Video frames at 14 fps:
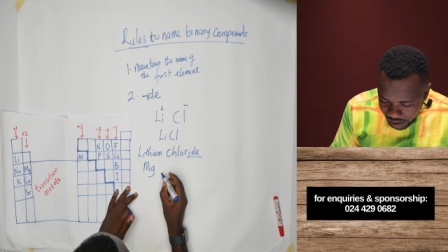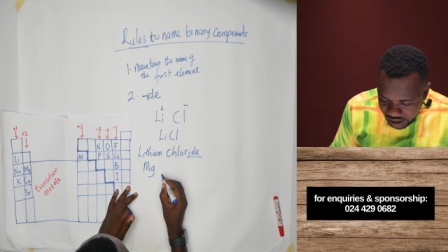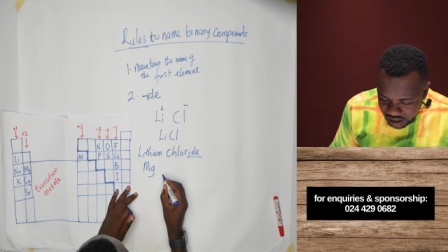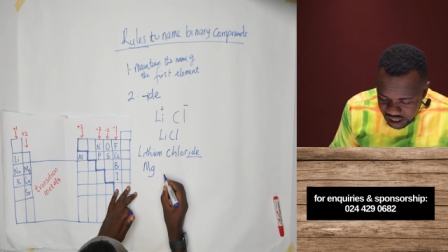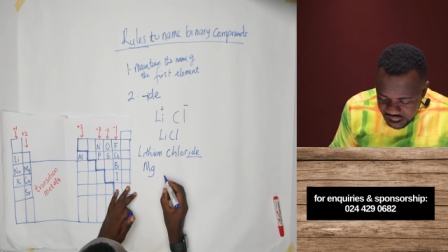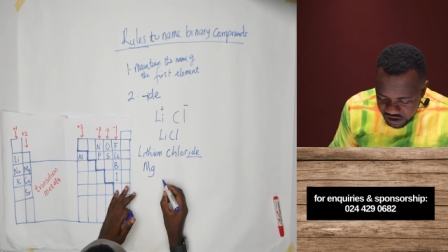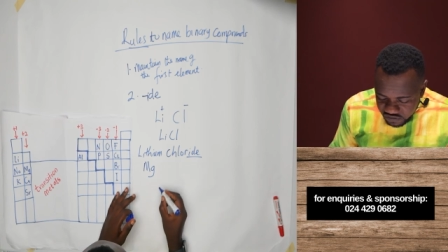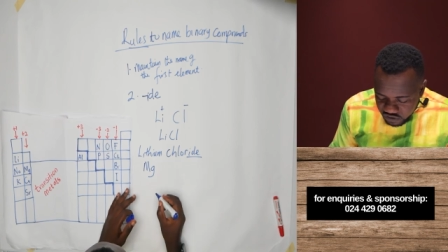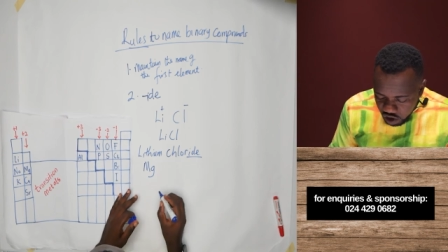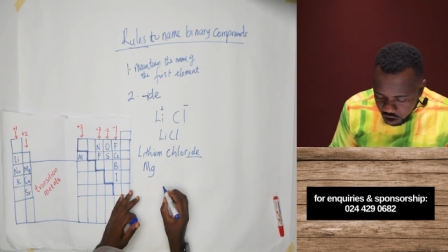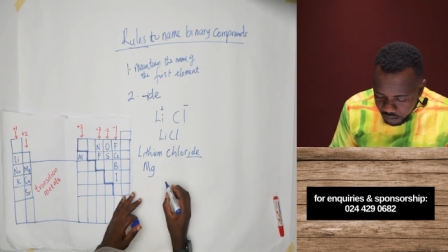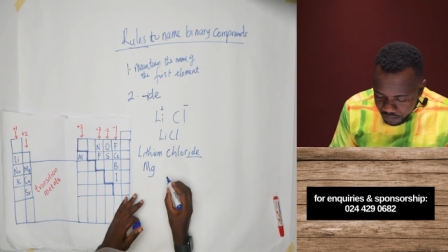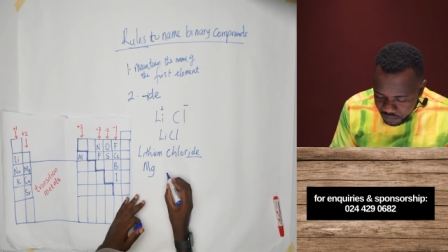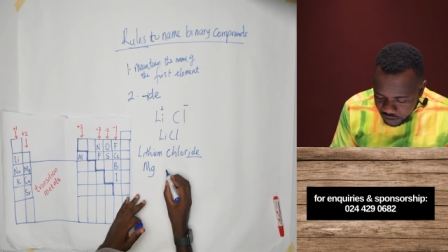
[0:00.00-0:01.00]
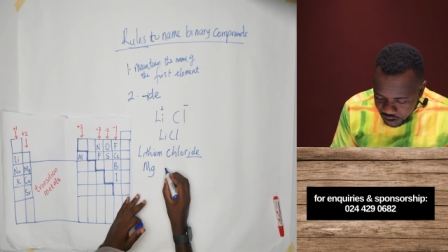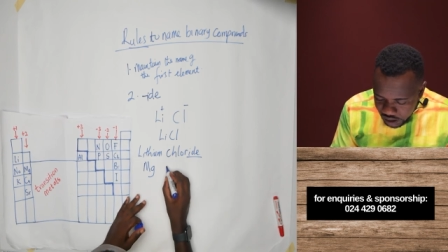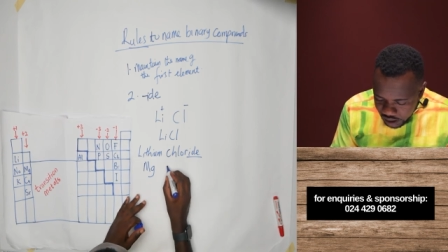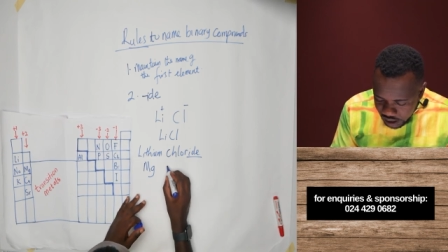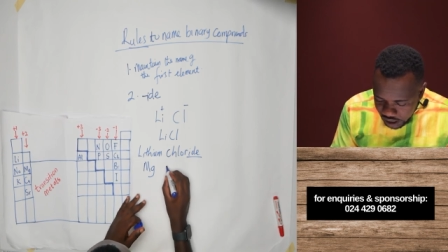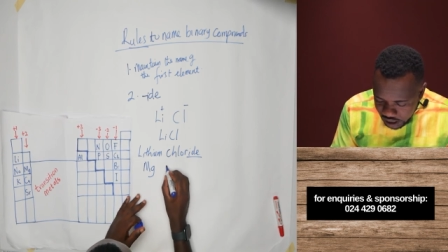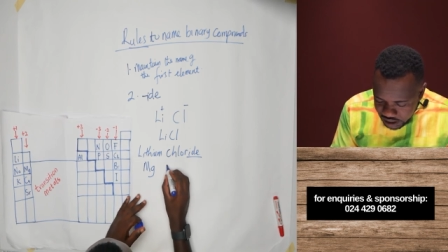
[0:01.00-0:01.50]
Magnesium
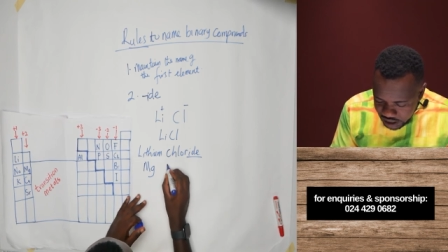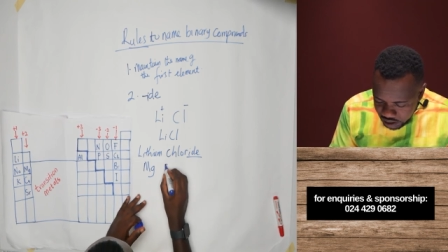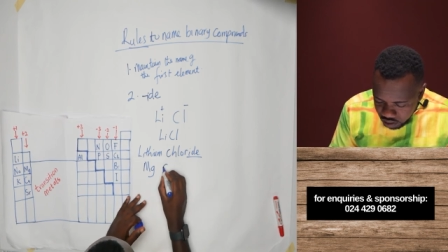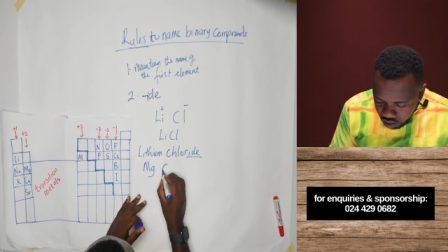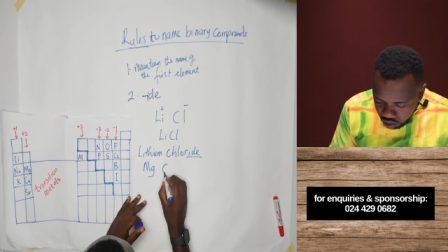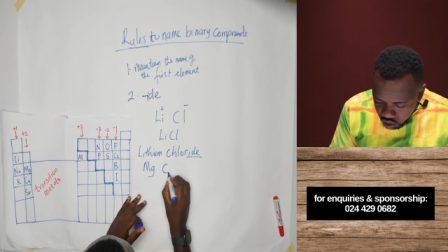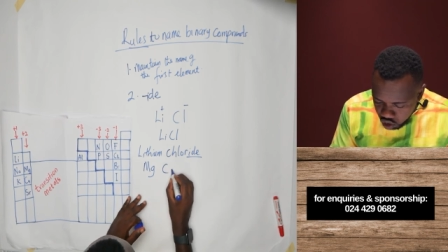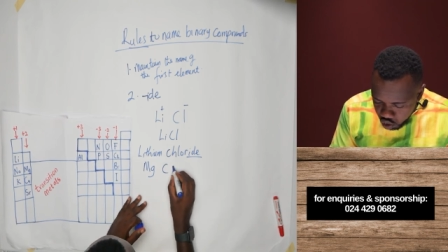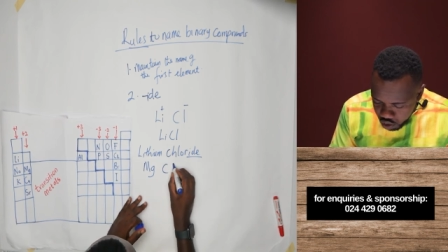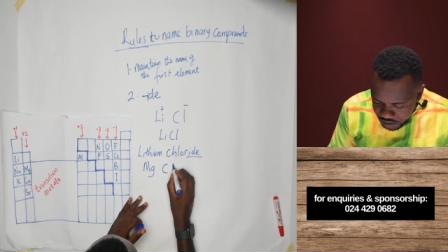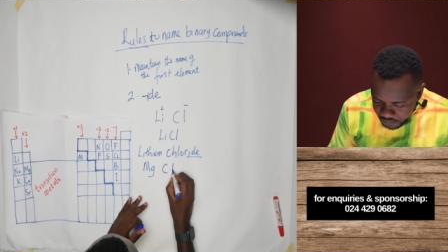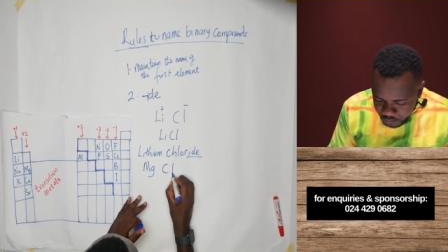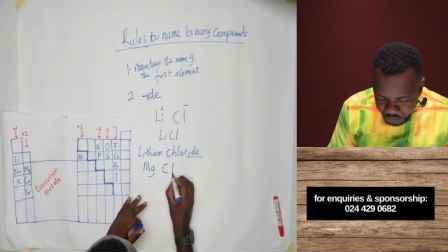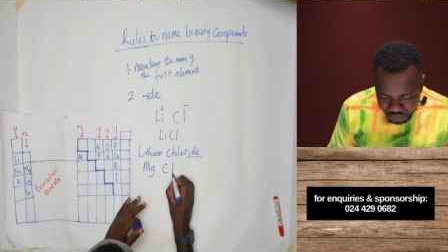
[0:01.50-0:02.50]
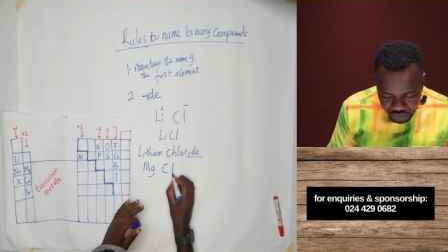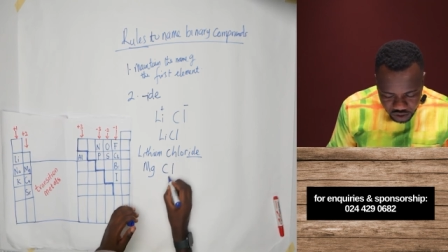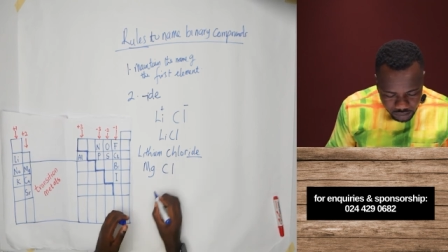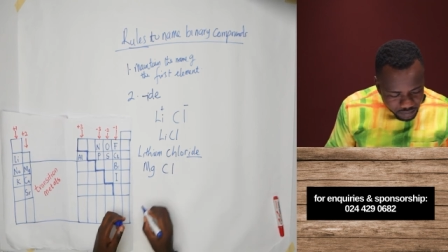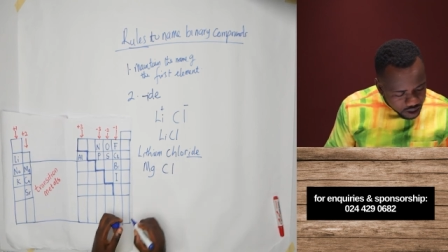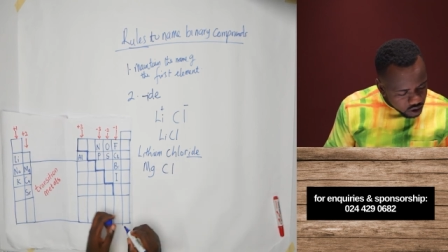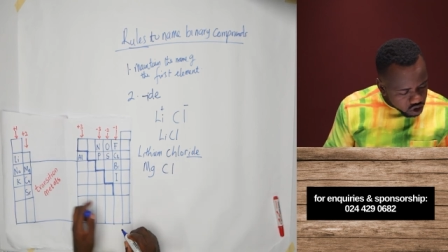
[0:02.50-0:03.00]
and then chlorine.
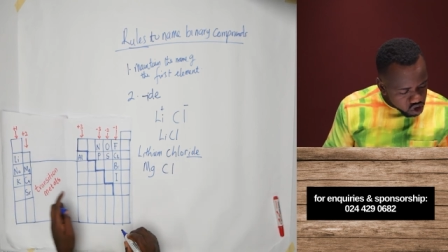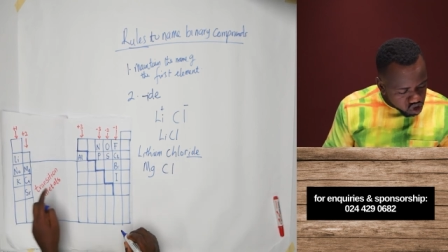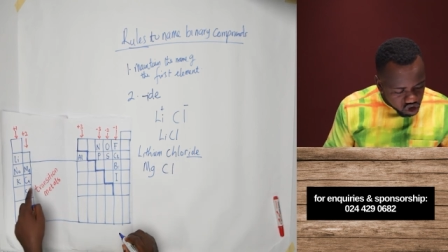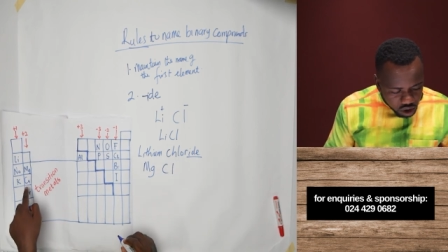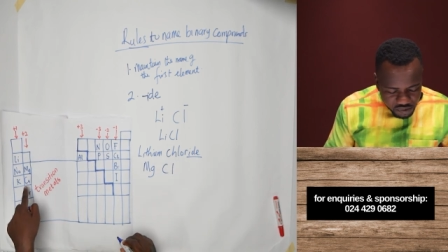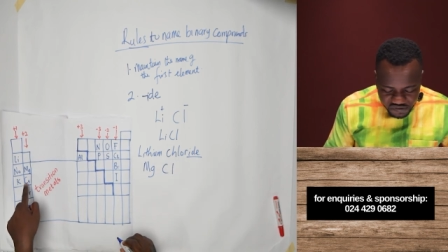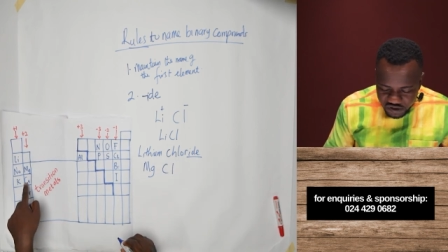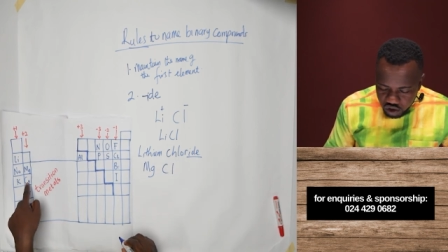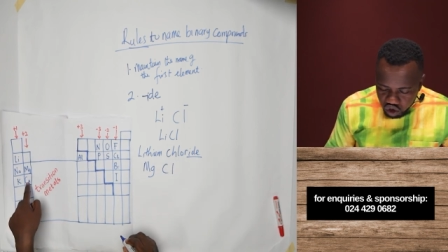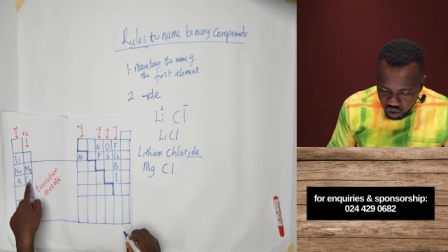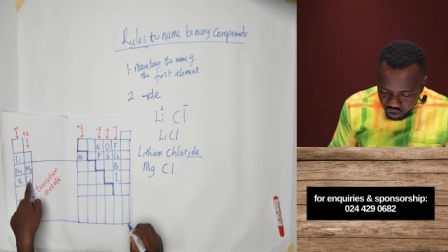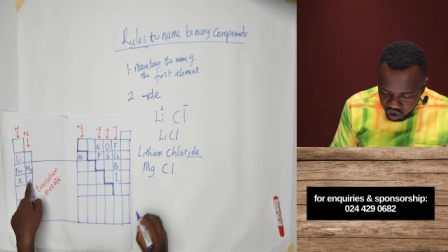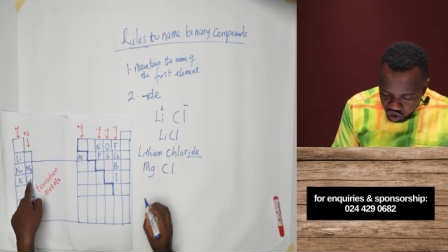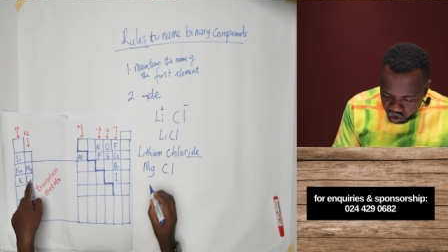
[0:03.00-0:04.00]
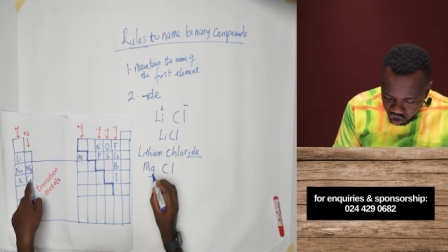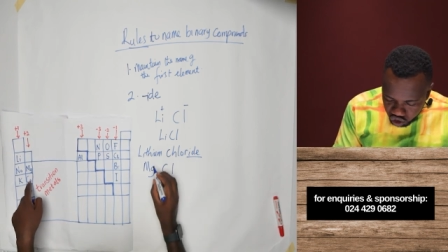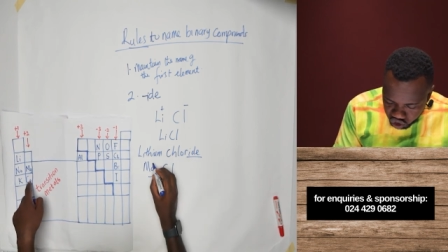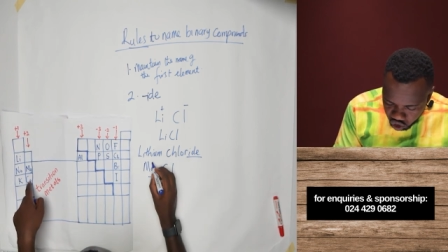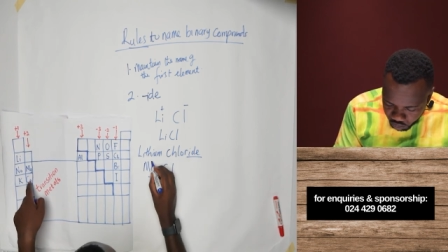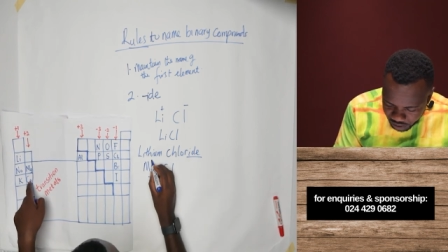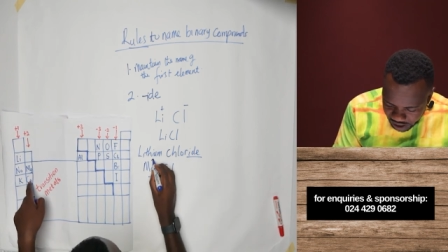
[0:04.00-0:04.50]
Magnesium is in group 2,
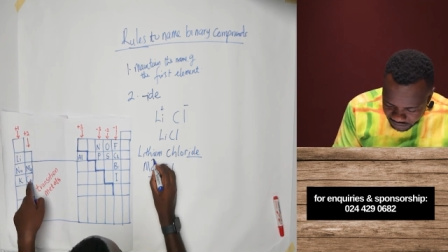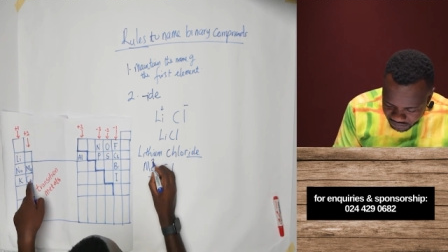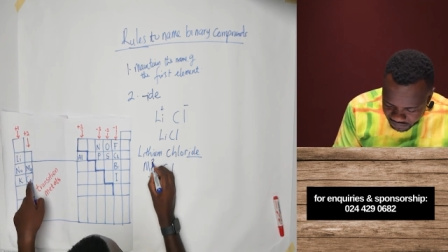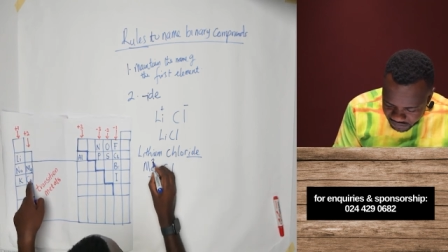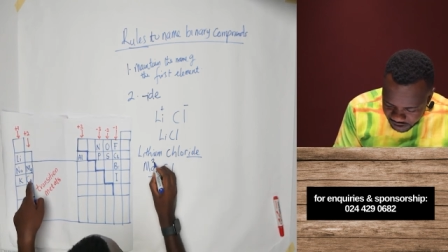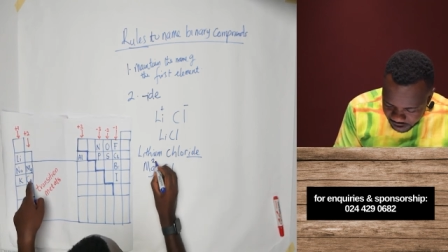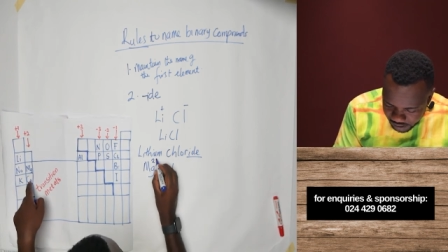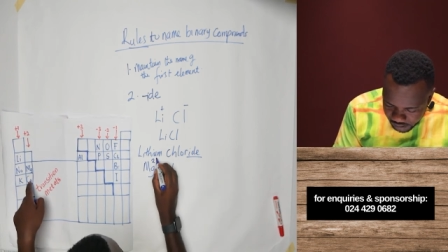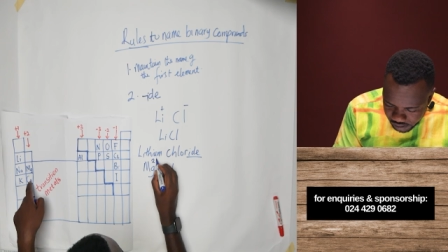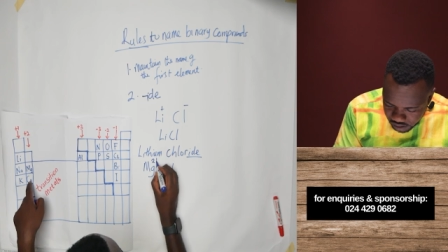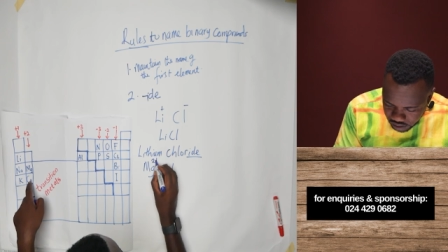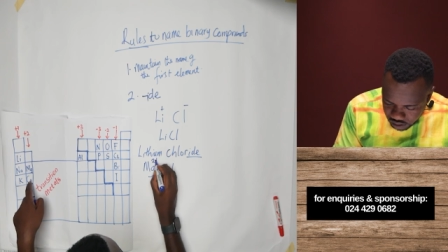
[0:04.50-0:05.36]
so 2 plus is here.